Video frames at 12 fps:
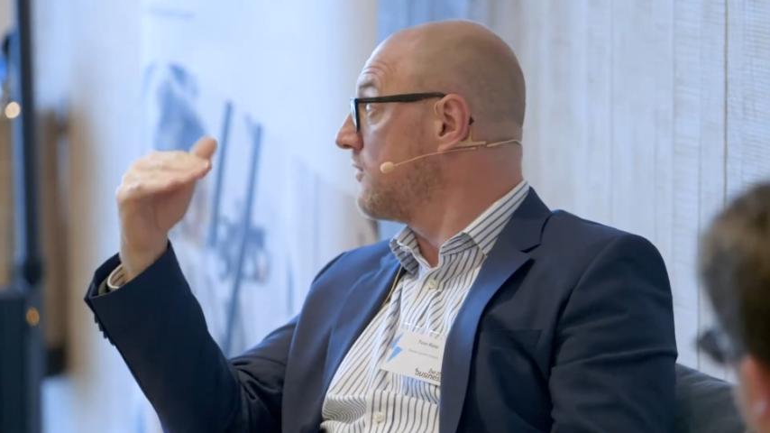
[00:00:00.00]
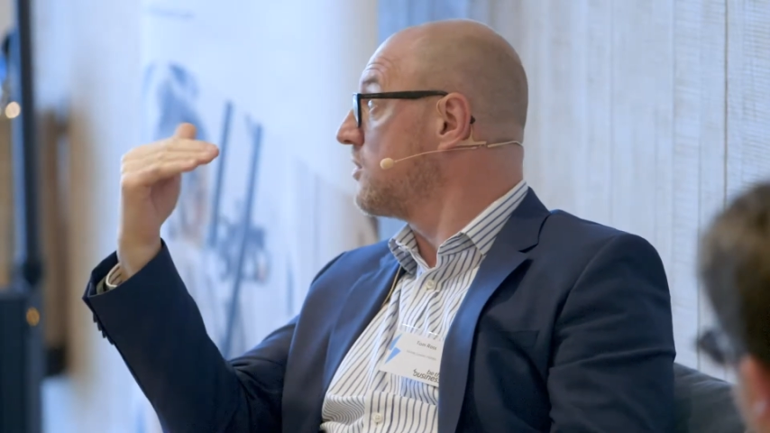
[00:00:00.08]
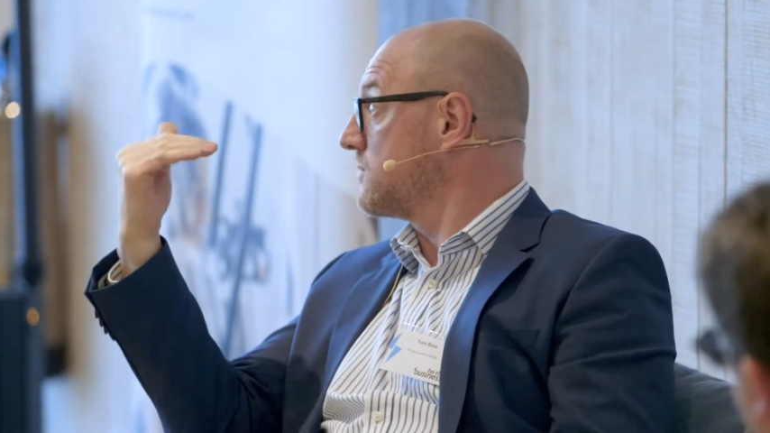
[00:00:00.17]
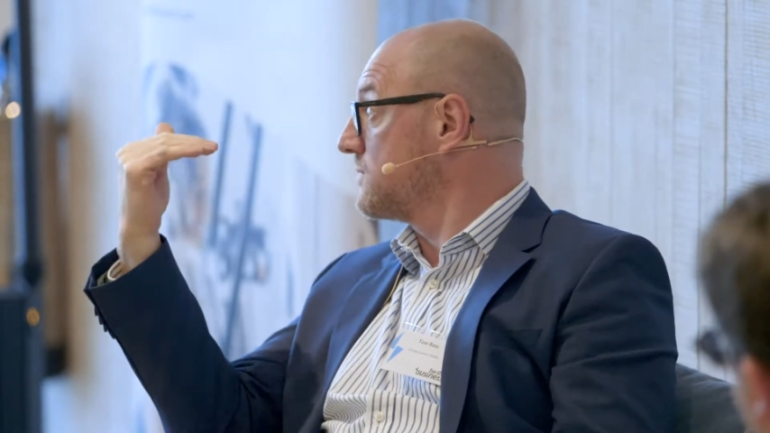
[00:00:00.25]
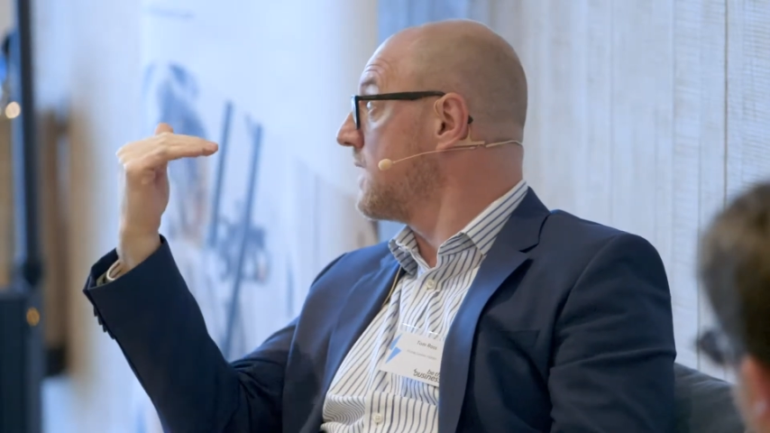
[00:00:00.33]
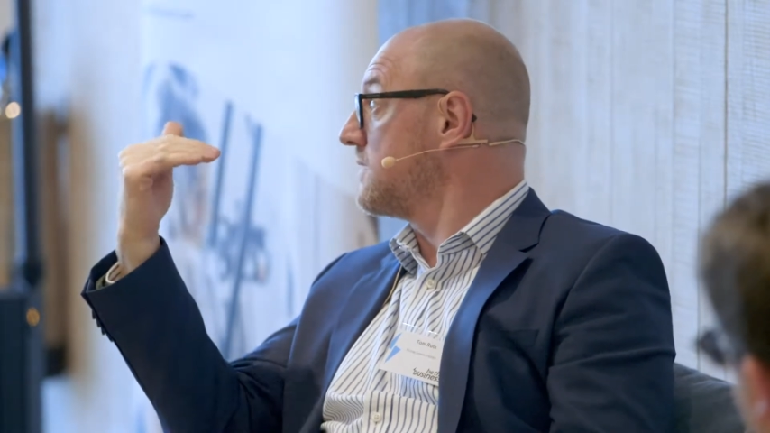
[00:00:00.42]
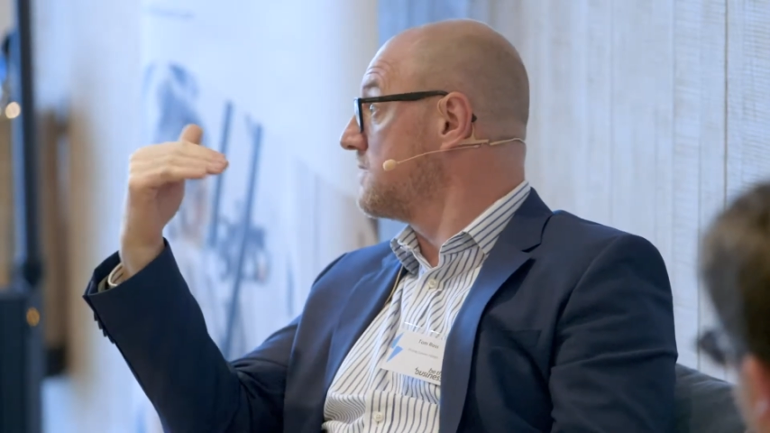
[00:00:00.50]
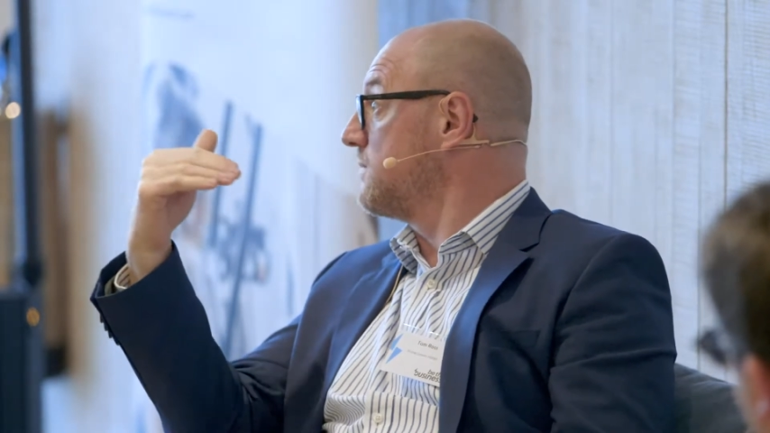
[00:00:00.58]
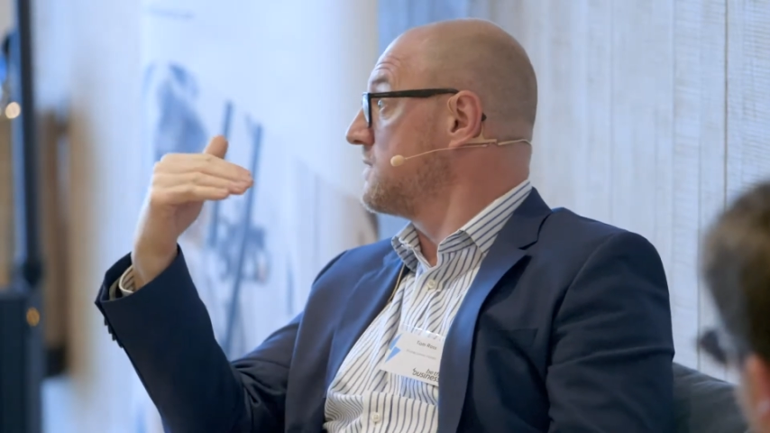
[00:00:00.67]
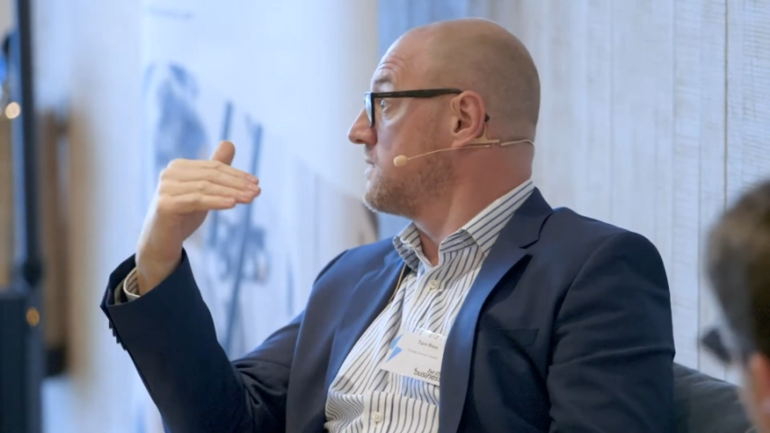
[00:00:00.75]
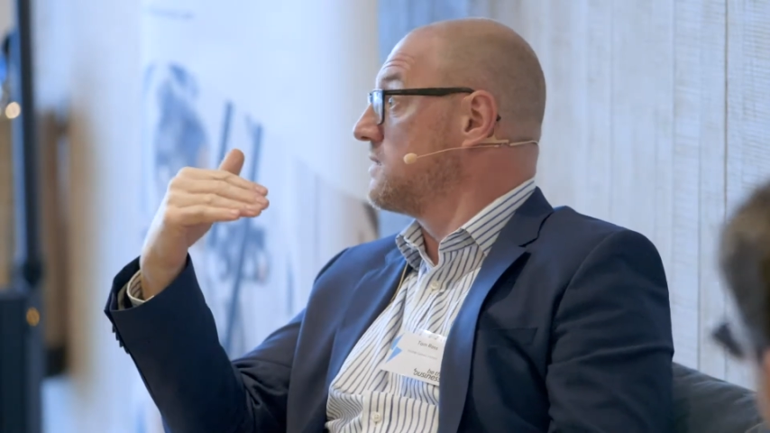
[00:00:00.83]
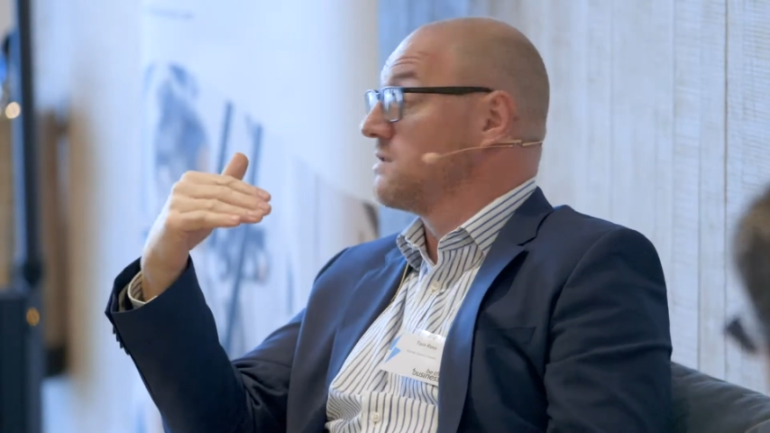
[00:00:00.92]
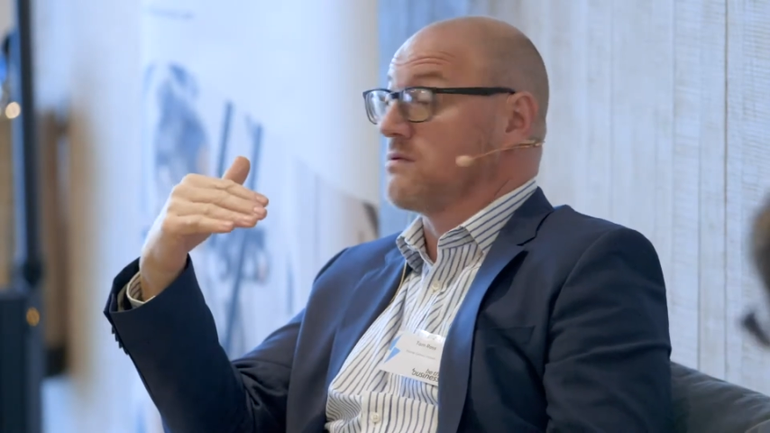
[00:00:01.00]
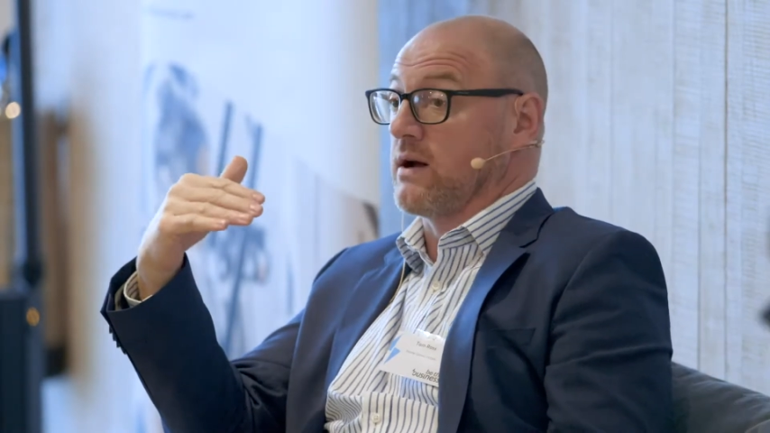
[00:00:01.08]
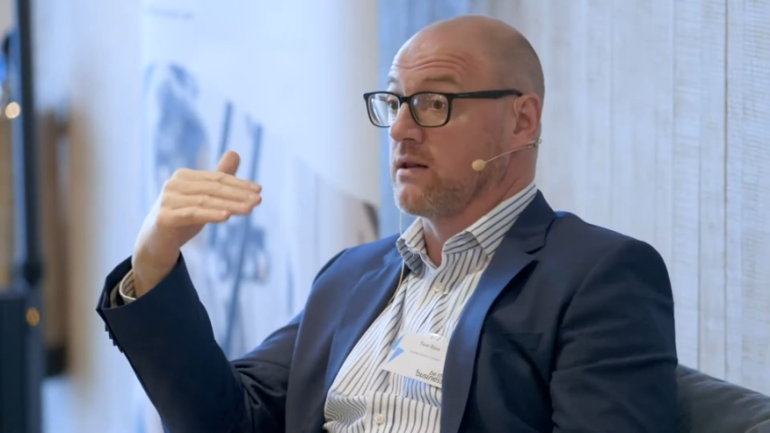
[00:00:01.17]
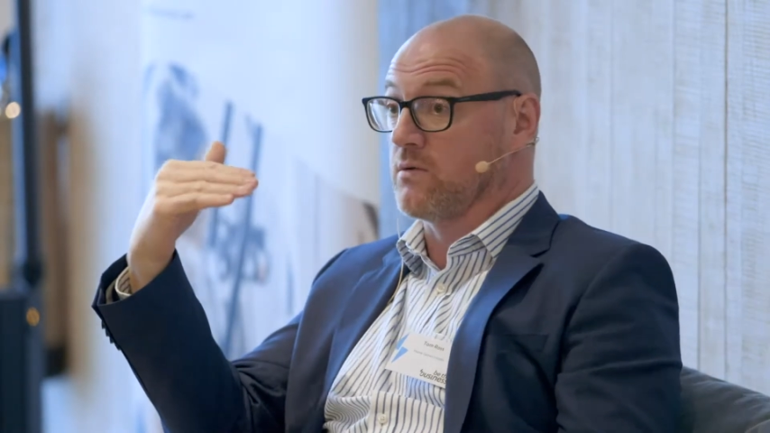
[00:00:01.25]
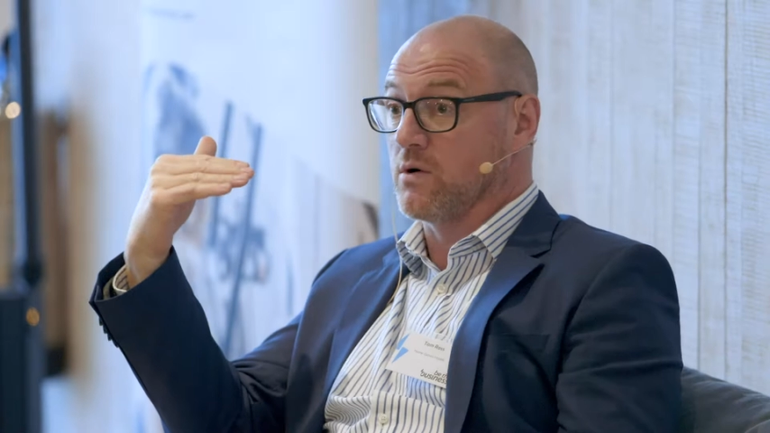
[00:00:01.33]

of hospitality businesses around the